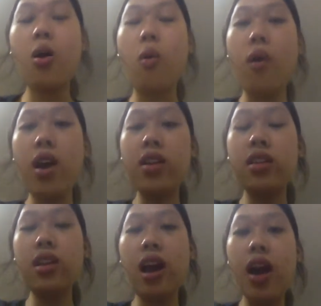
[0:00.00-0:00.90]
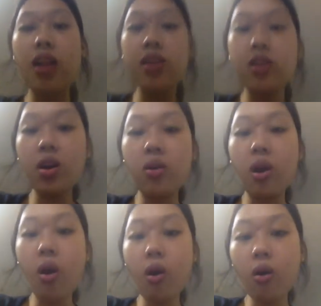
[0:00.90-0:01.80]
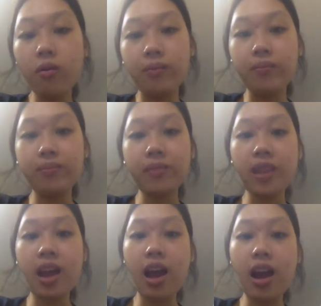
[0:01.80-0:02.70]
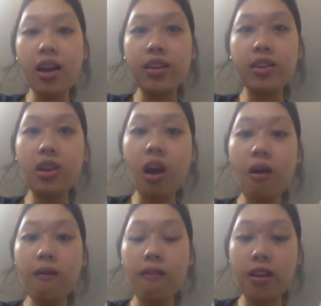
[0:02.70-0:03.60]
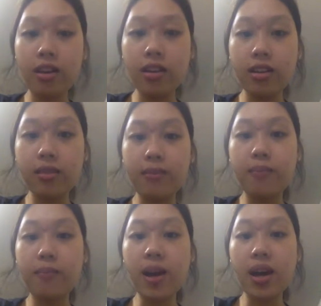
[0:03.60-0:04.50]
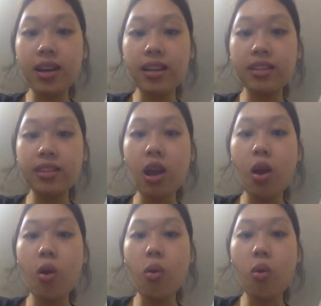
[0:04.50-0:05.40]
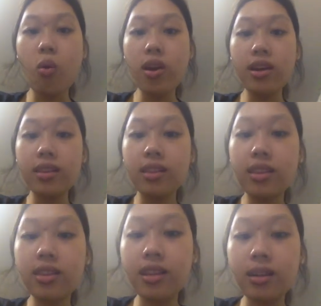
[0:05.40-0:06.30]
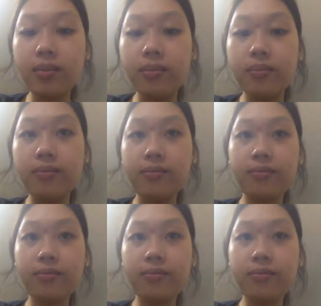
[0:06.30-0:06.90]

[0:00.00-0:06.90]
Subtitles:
When I go home, I often play with them.